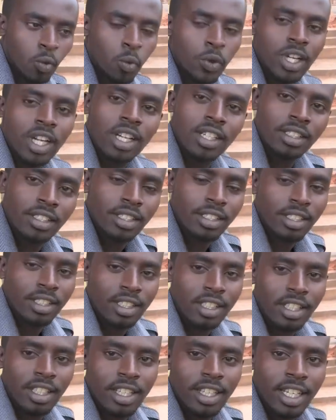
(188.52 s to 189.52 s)
When I
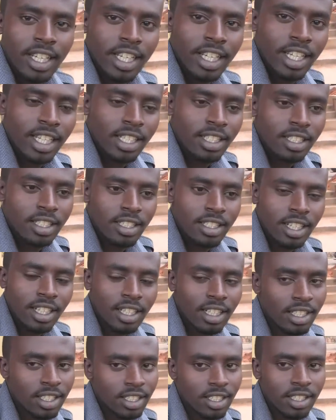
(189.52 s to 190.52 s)
see the kid that
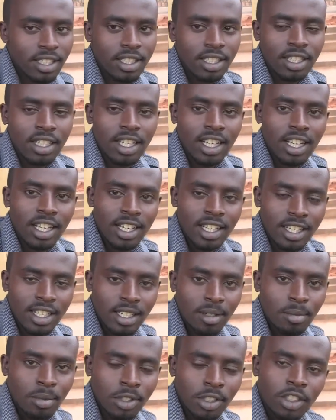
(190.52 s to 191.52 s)
is in
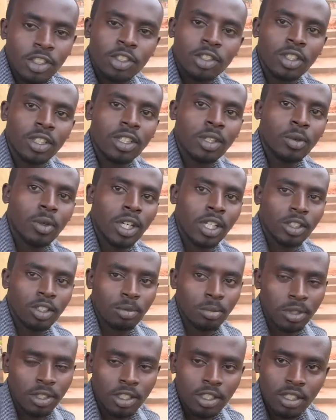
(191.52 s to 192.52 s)
a position where
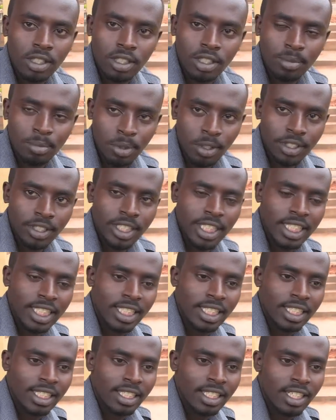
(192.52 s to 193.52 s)
it's sponsored,